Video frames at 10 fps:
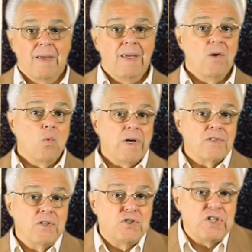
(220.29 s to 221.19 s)
It
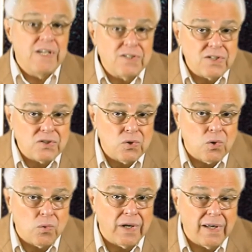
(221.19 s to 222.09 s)
wasn't Jesus who
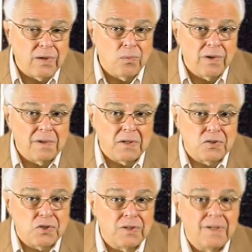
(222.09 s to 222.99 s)
created
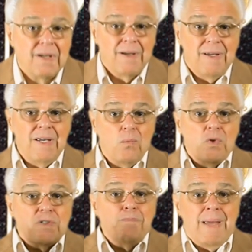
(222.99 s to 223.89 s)
religion, it
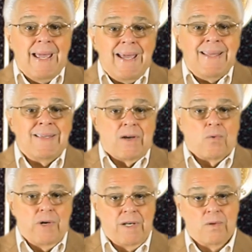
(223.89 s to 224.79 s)
was man that
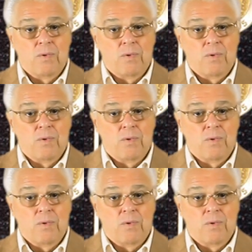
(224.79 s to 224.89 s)
created